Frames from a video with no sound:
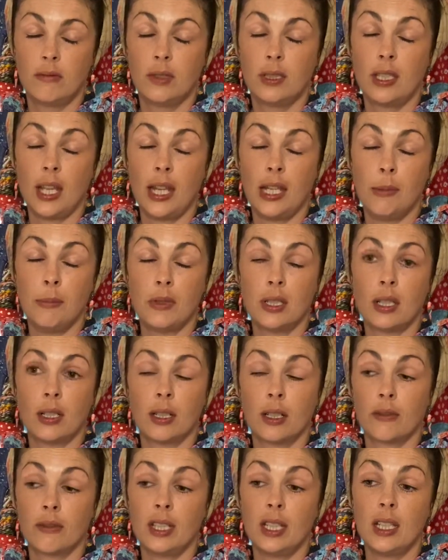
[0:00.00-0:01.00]
denim
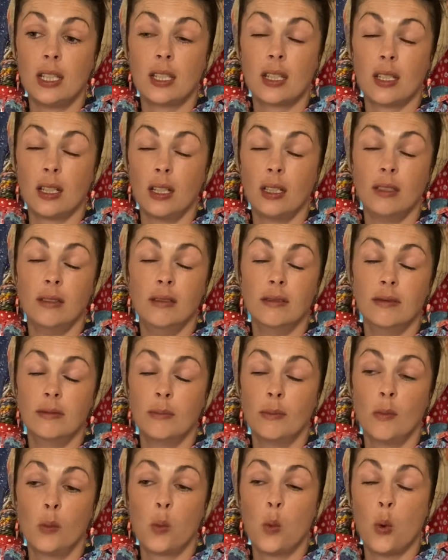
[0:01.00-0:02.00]
dungarees and
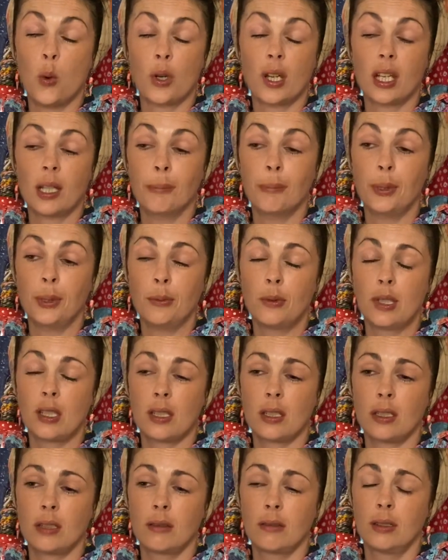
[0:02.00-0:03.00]
walking boots.